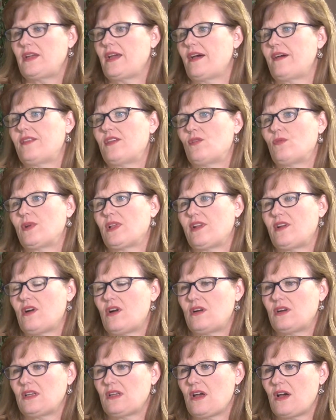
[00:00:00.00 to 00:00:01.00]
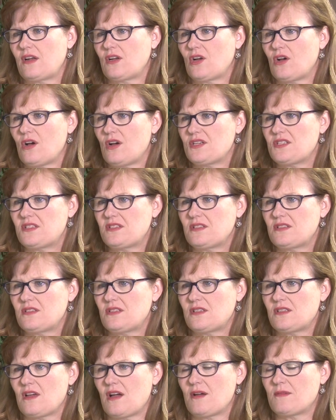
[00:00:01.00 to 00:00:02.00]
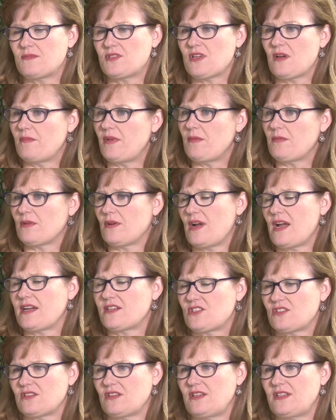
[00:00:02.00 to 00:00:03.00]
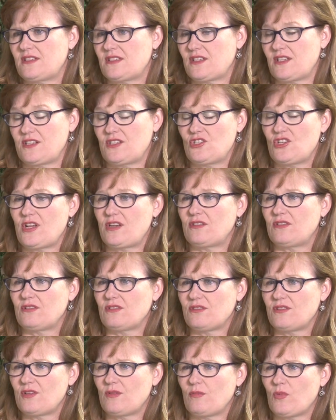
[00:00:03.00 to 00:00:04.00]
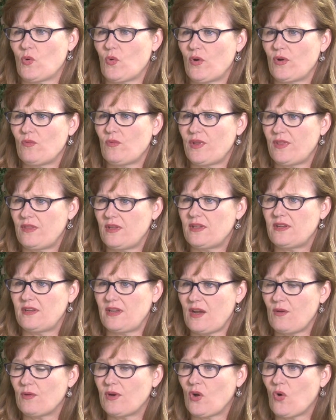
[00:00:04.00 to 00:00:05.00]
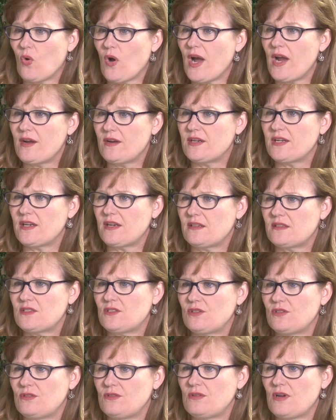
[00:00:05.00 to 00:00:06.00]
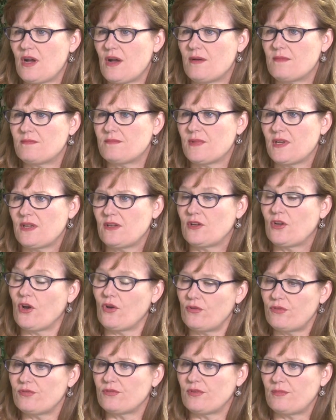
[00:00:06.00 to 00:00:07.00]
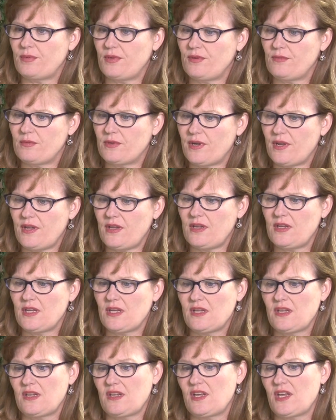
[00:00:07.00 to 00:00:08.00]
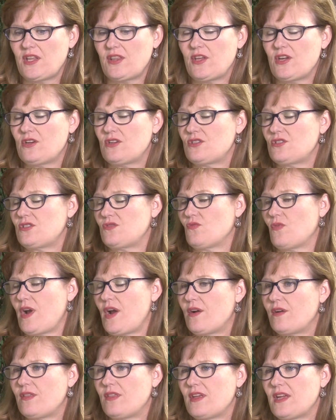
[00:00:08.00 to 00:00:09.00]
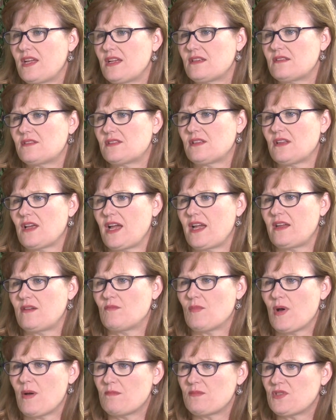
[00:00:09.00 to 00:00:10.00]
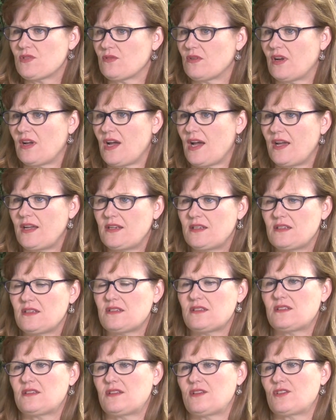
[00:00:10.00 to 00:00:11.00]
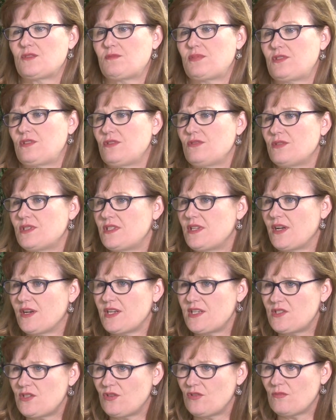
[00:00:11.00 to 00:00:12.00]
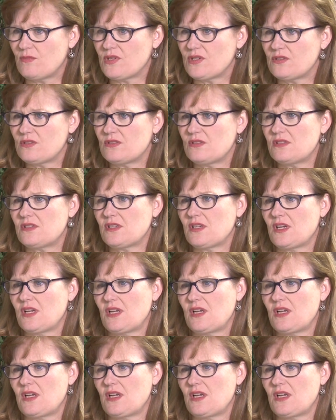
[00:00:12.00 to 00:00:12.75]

Yeah, there really are a lot of causes. Um, some people are actually, it's congenital, they're born with it and they require it to um, go through puberty. There's rare things like mumps orchitis, there's pituitary tumors.